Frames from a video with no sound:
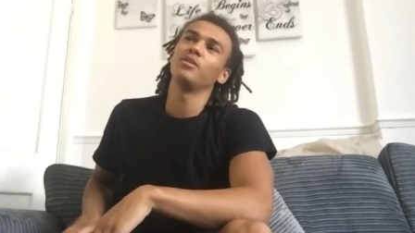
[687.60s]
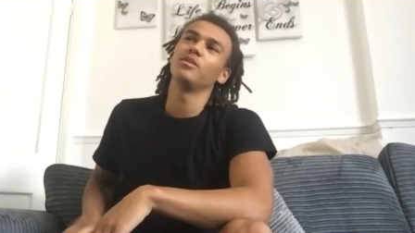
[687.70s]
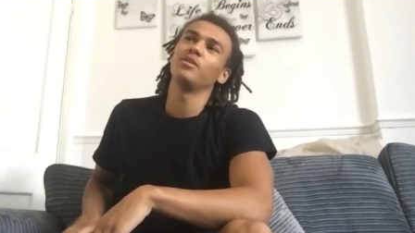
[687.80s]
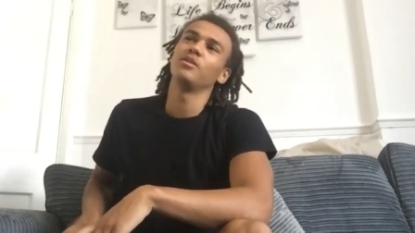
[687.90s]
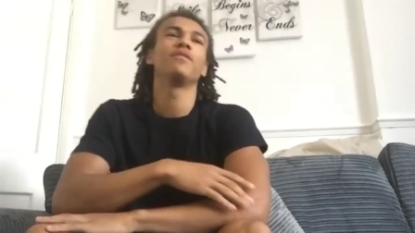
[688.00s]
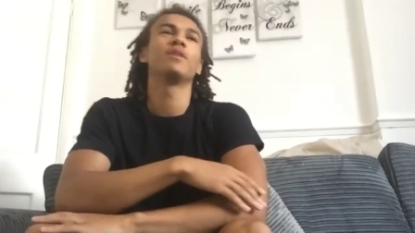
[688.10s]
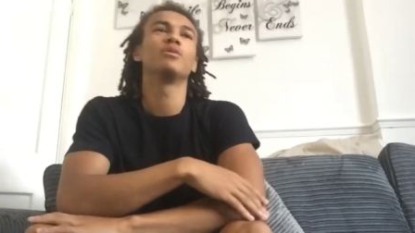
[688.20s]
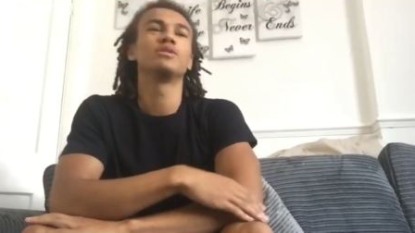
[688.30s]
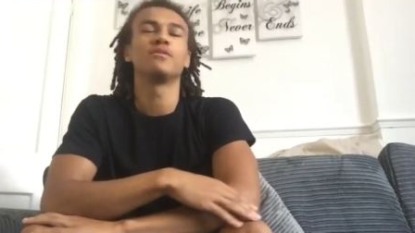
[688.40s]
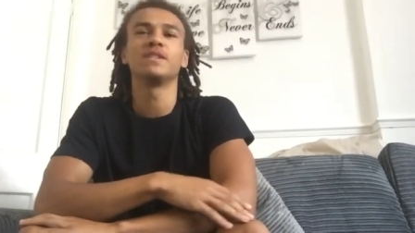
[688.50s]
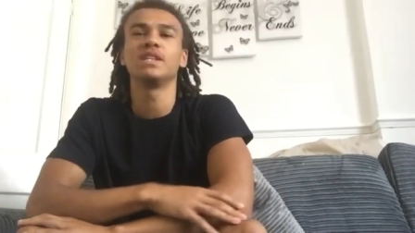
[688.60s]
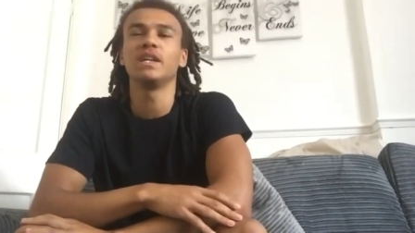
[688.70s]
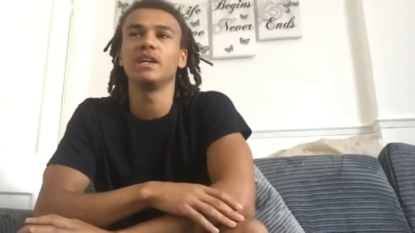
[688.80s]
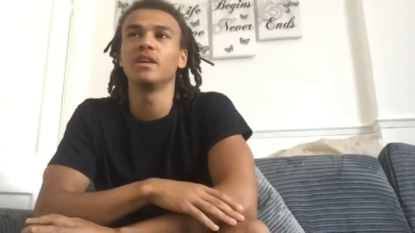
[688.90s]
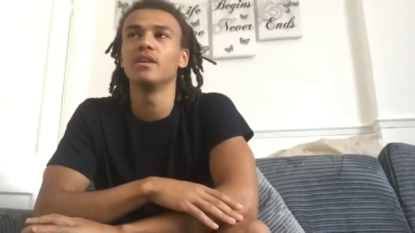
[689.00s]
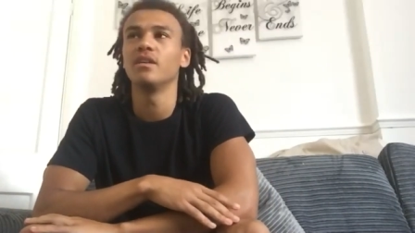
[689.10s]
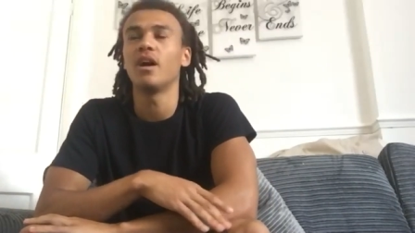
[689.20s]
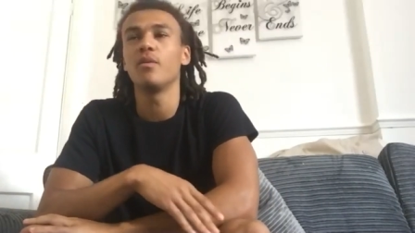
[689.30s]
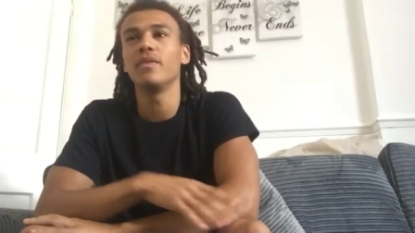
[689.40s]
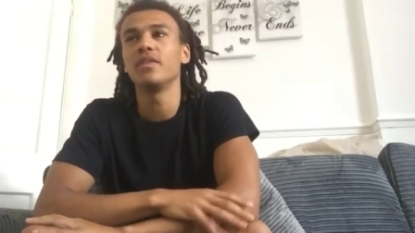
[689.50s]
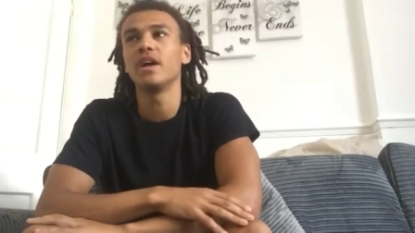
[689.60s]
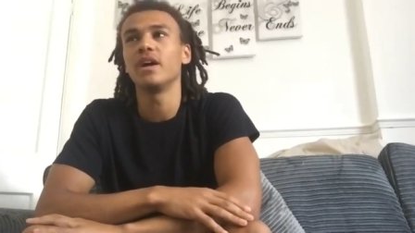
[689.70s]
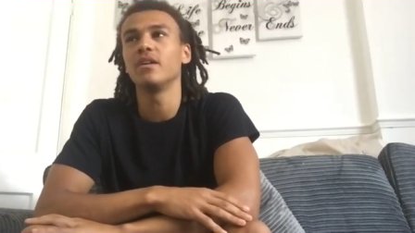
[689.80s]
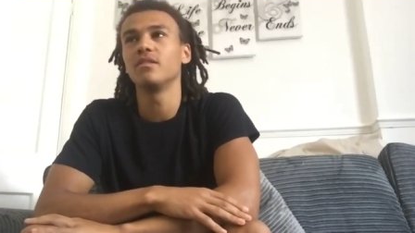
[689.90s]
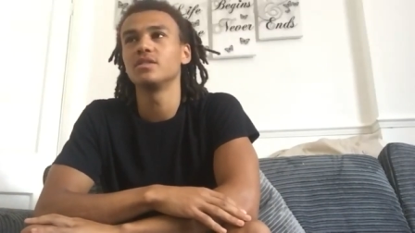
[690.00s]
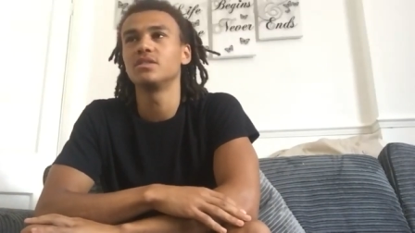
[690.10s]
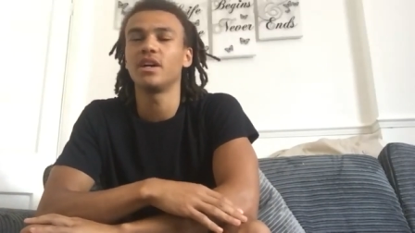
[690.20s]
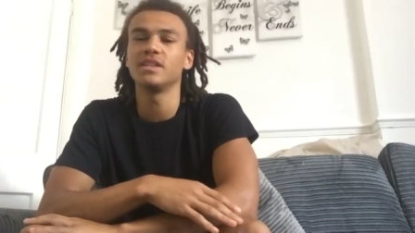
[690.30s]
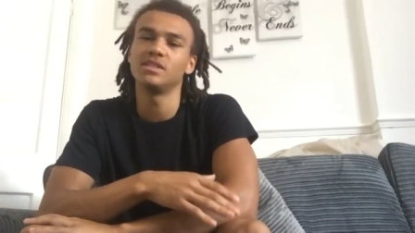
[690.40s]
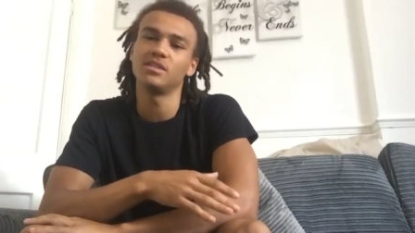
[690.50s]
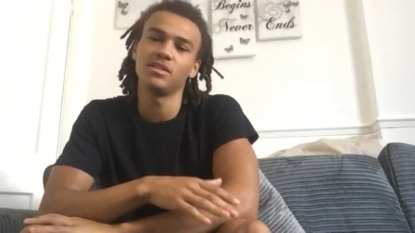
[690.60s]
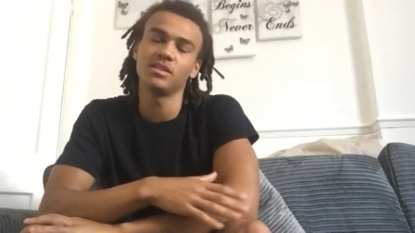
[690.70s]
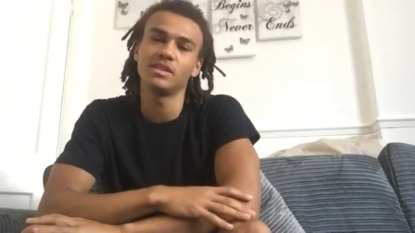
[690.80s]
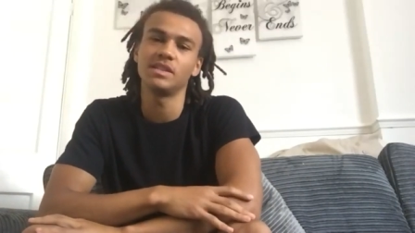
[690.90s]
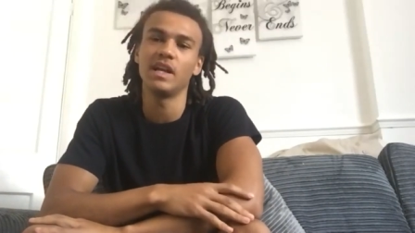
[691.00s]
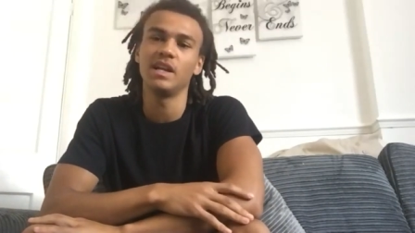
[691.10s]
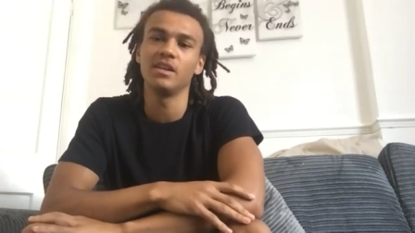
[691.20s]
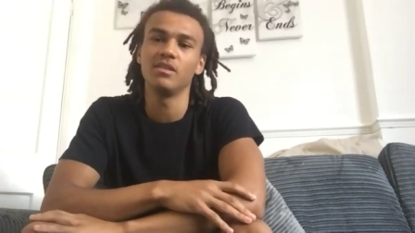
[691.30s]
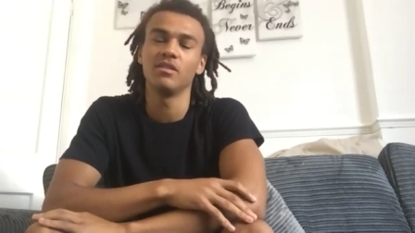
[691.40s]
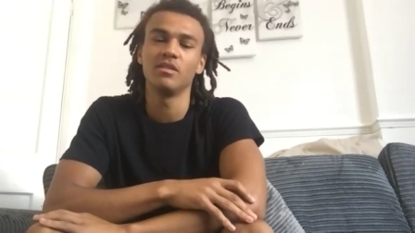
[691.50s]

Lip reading: weird thing was, obviously I went there, started to settle in